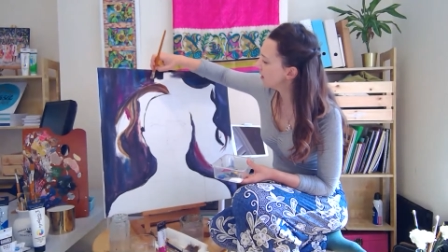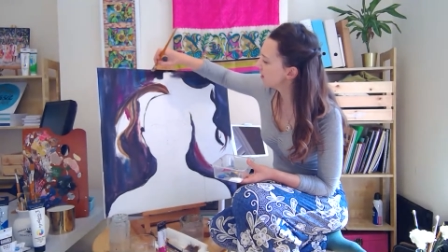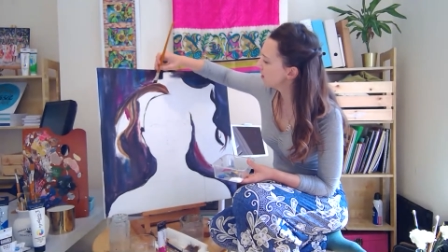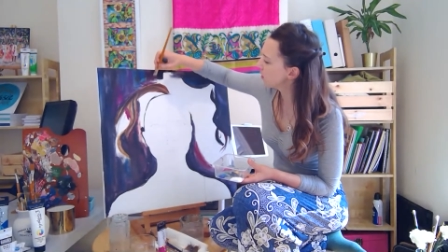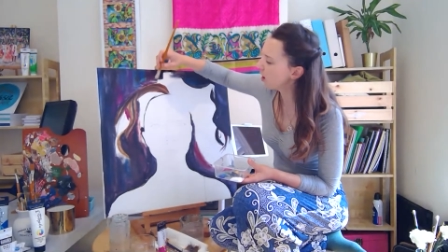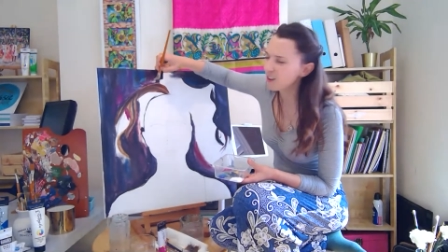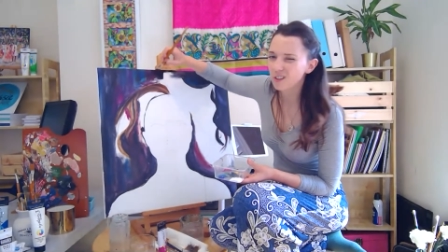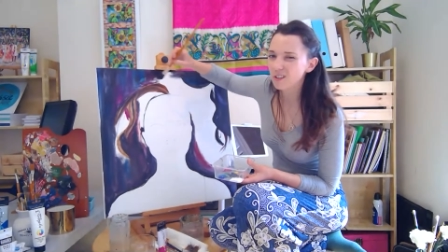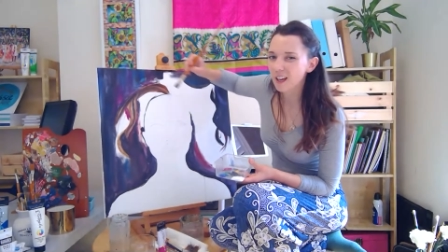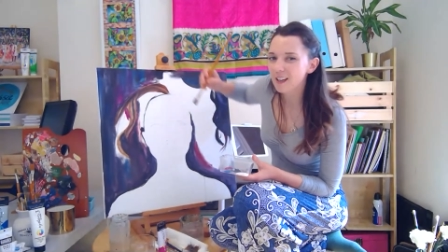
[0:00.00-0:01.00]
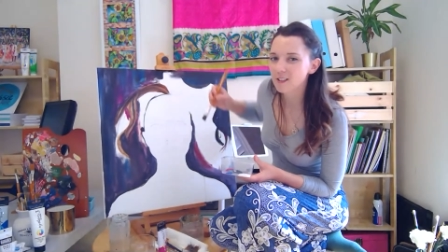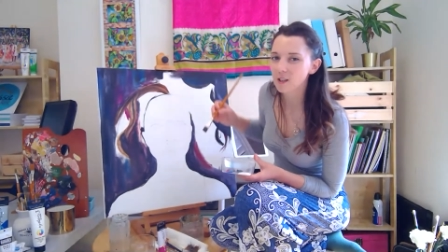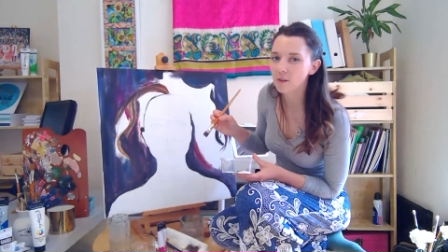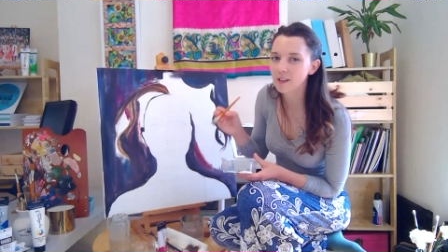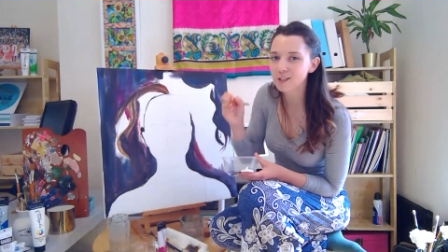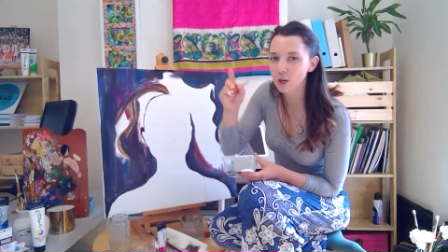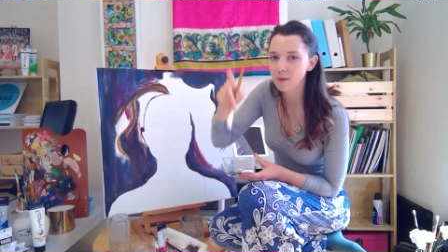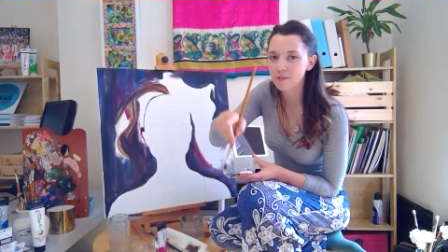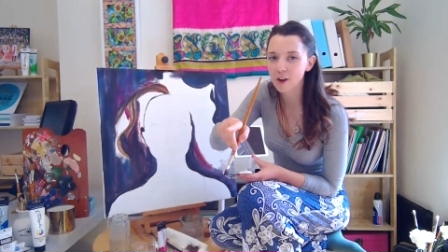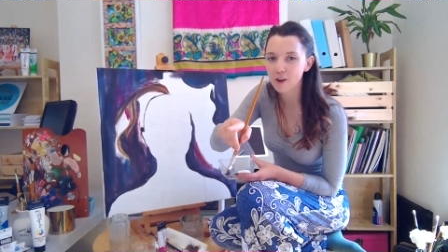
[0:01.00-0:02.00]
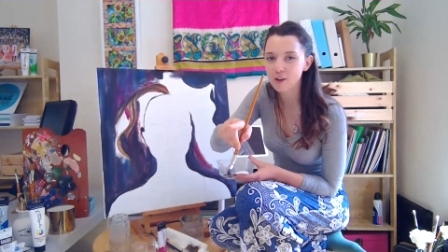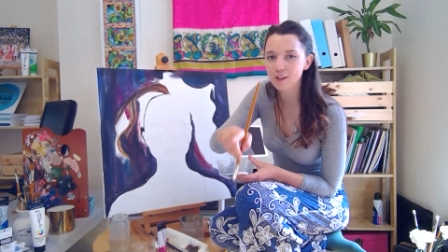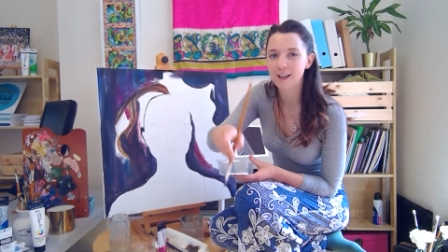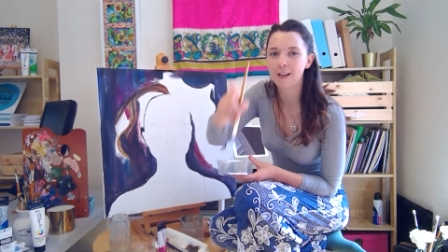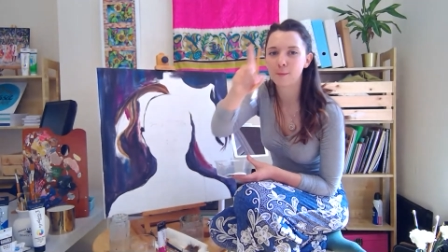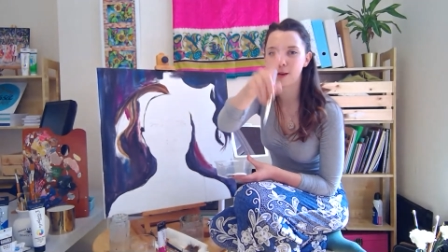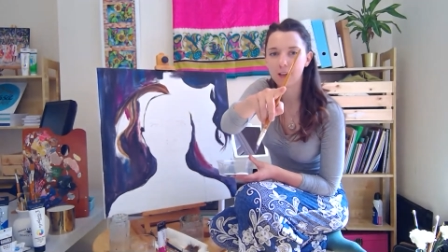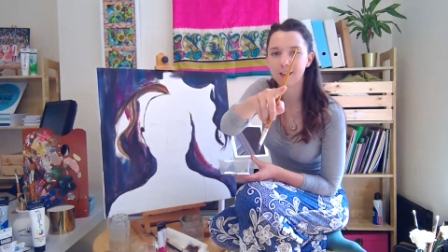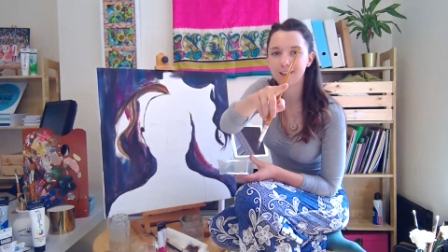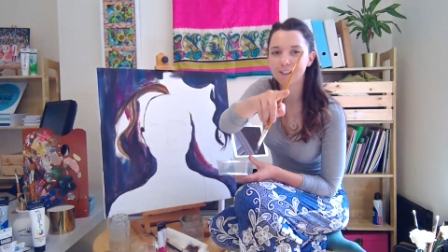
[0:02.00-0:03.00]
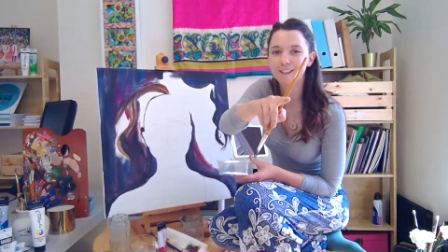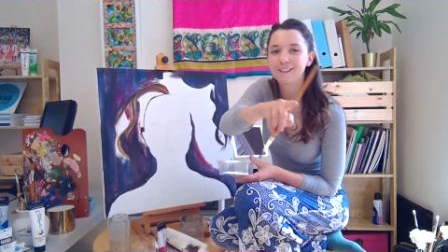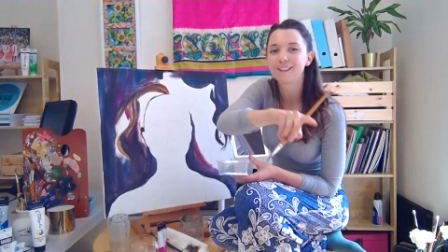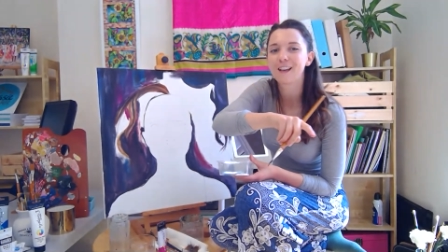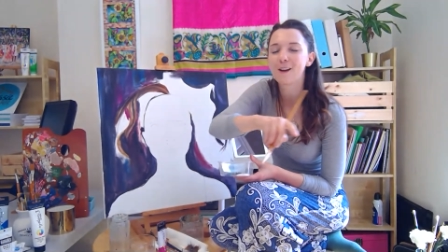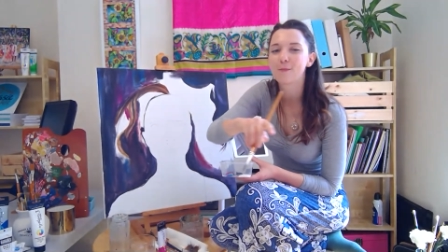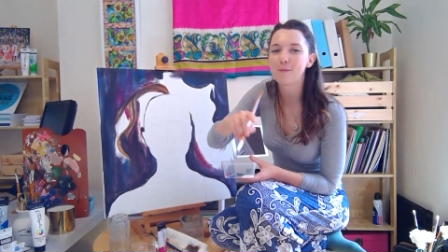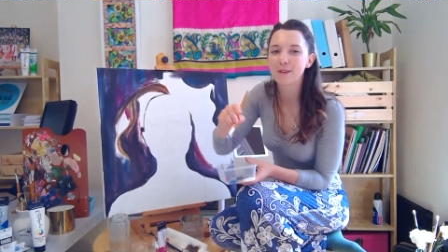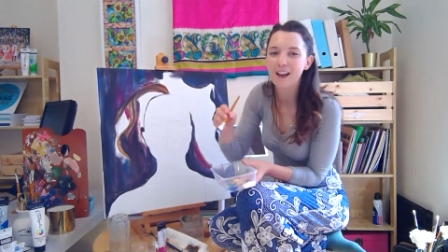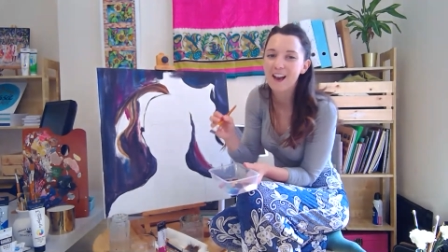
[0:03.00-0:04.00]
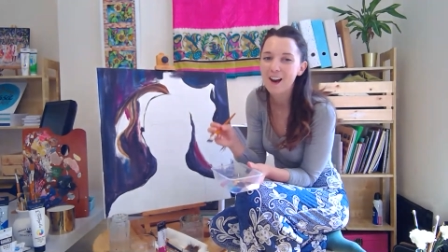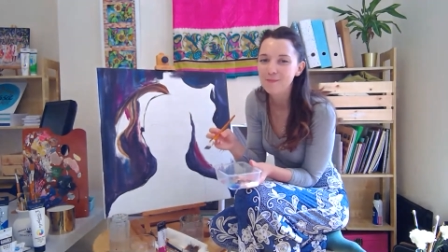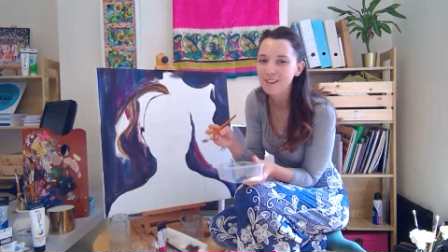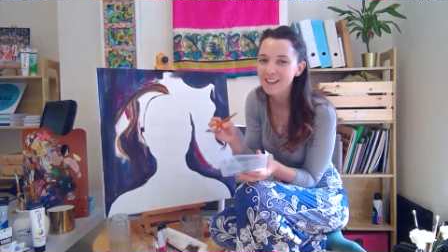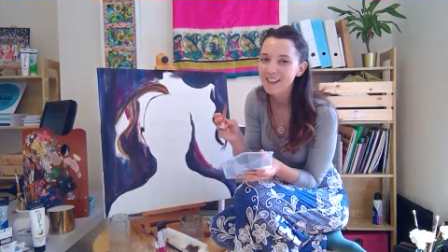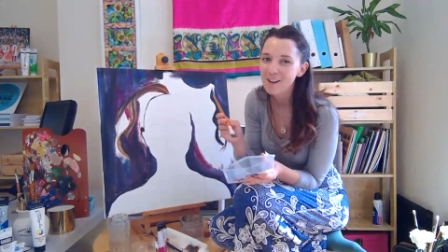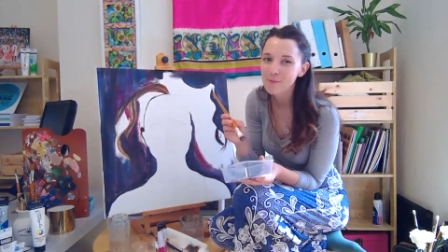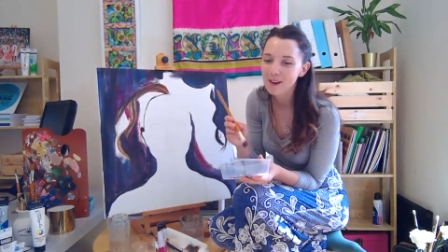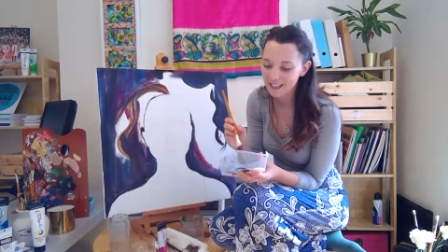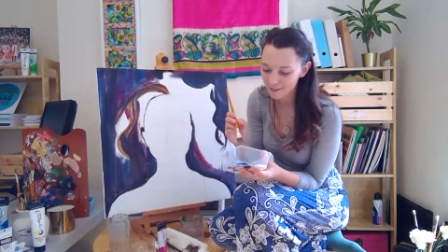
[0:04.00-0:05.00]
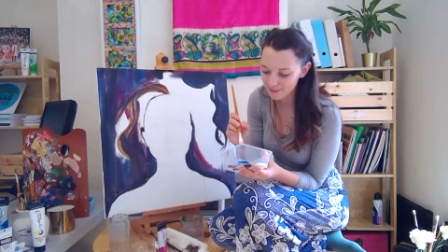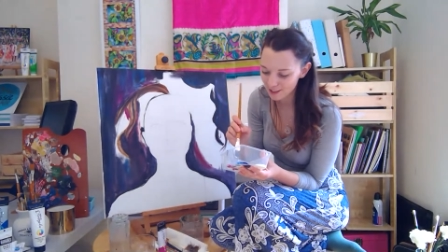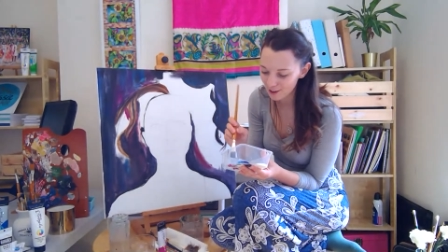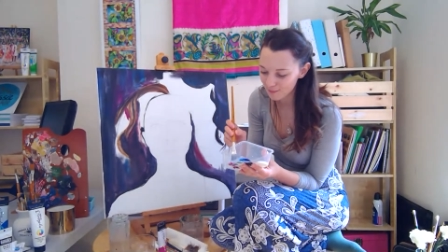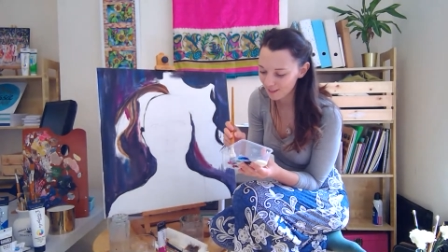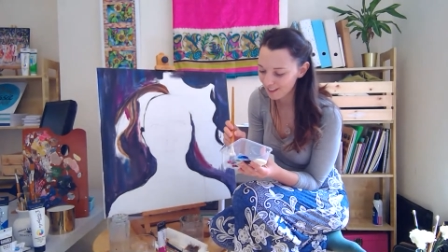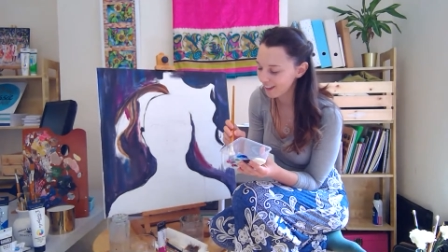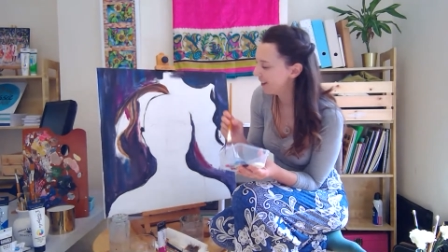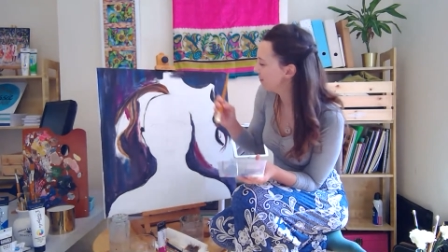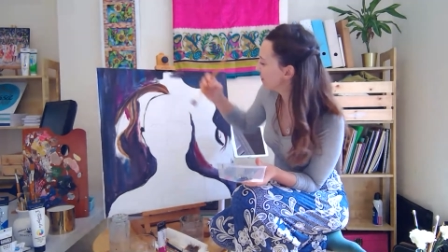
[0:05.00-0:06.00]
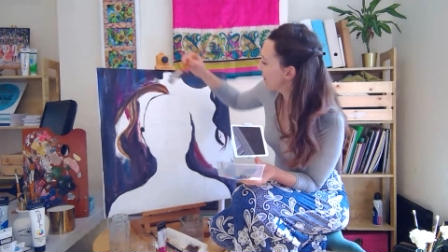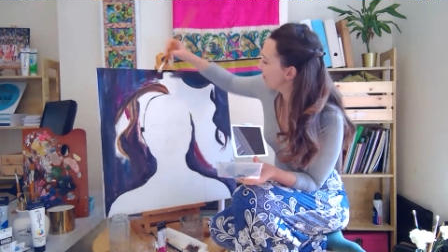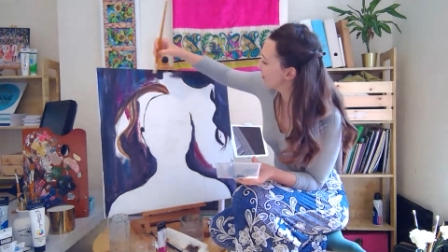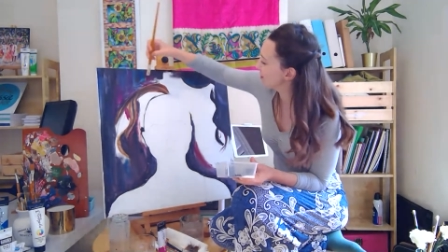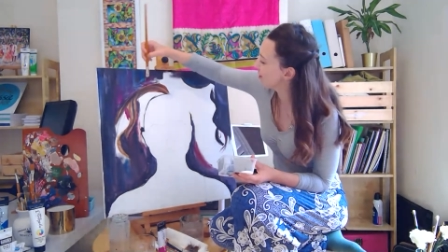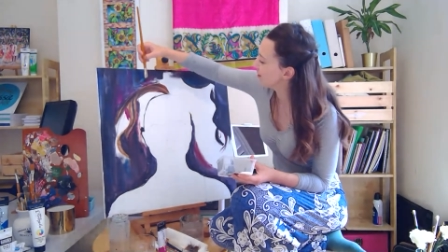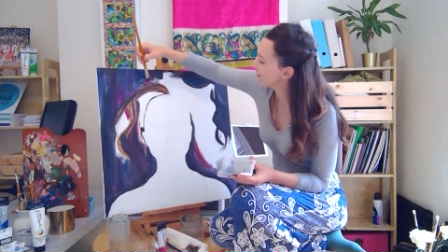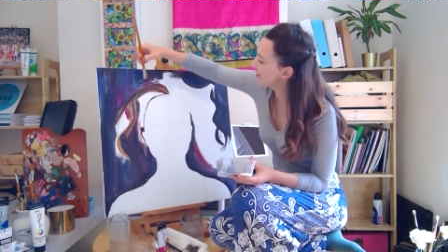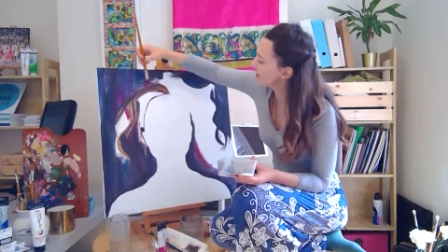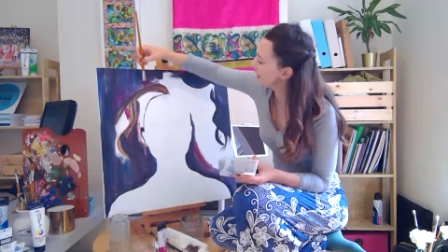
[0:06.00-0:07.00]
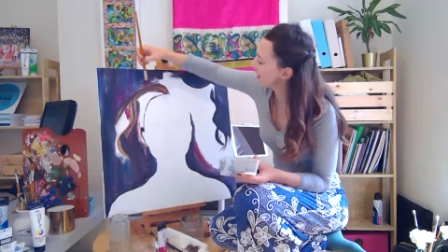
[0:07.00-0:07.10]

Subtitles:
you can't do that, so I've actually got my phone and my webcam on my laptop, so I've got 2 different